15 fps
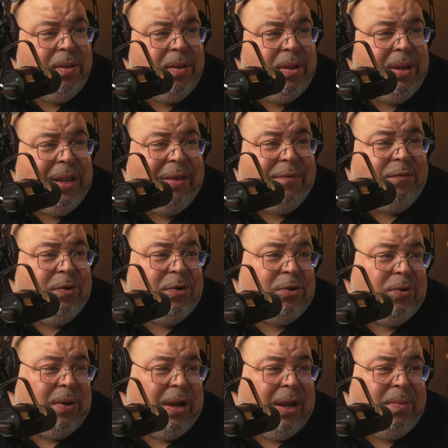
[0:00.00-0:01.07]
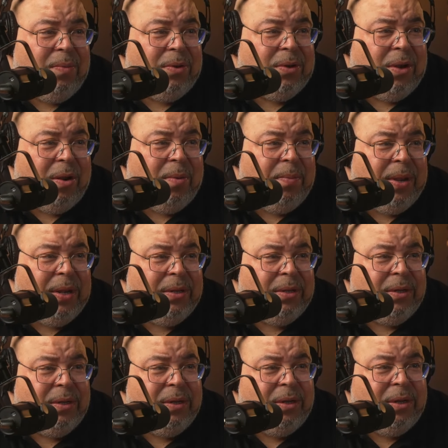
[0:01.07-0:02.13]
Yeah, virtual cameras are
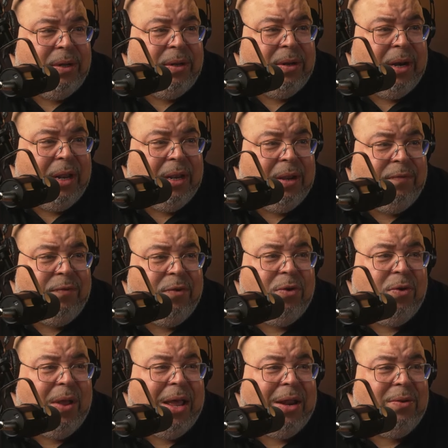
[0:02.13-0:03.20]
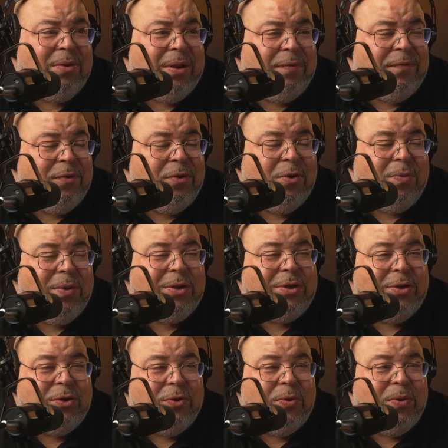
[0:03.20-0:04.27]
amazing, you know. Like if you know how if you know what you're
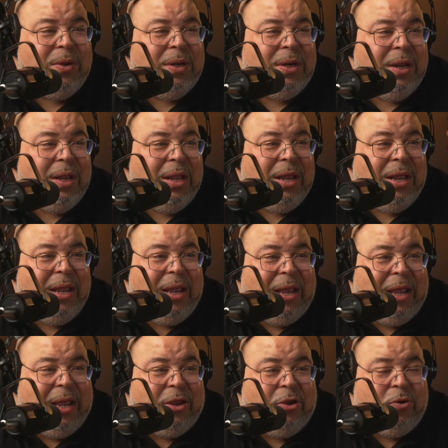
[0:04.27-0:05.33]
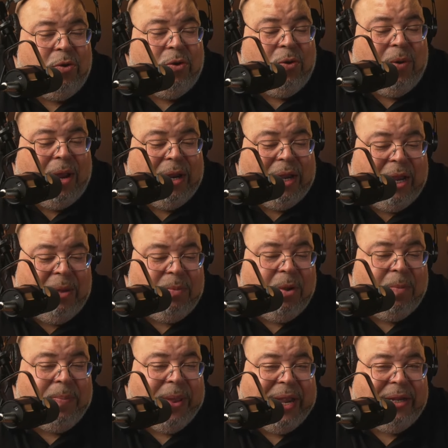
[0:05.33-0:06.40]
doing and you know how to keep your
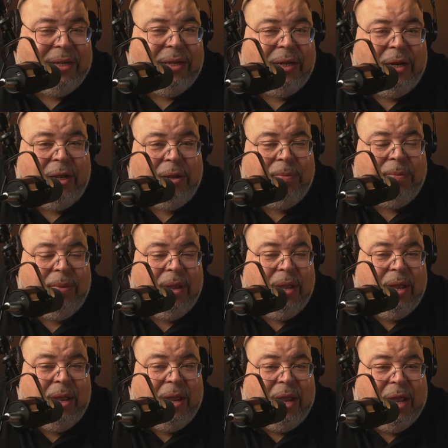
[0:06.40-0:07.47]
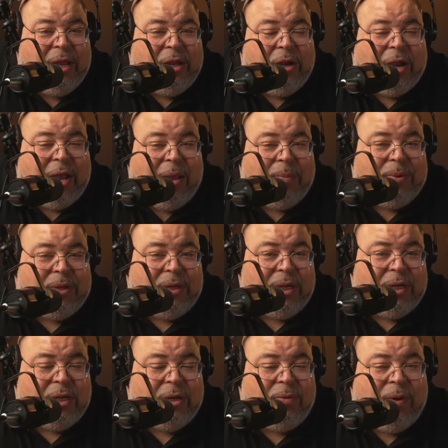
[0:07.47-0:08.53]
pacing up and your
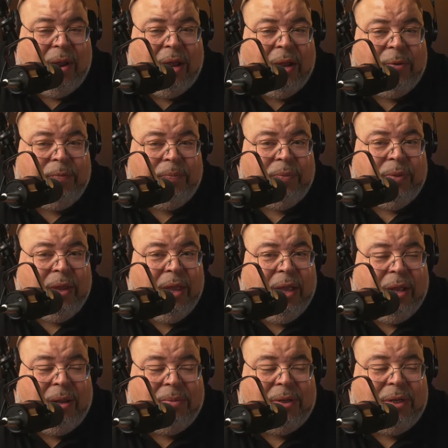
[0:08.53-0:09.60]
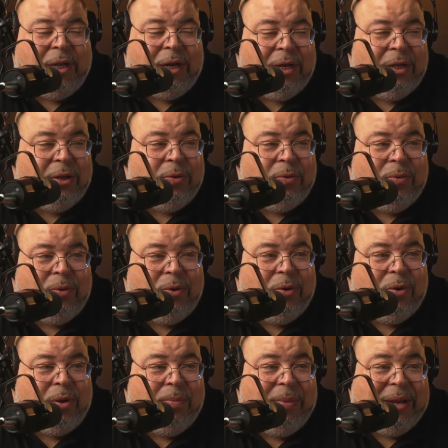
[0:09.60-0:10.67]
composition right, I'm telling you, you
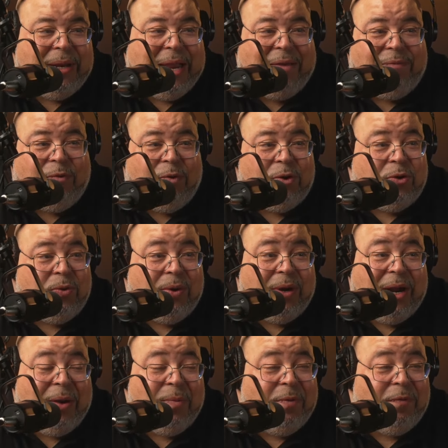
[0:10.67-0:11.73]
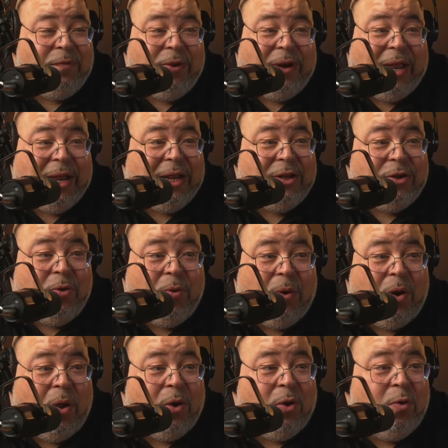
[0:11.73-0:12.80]
can make that virtual camera feel like it's going
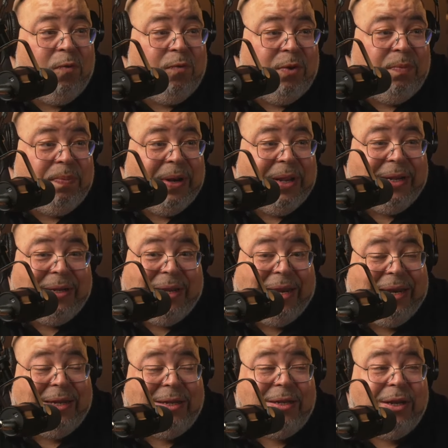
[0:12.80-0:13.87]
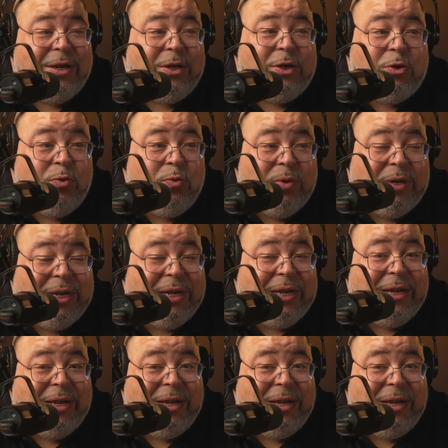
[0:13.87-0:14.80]
all over the place, and it's still a 2D.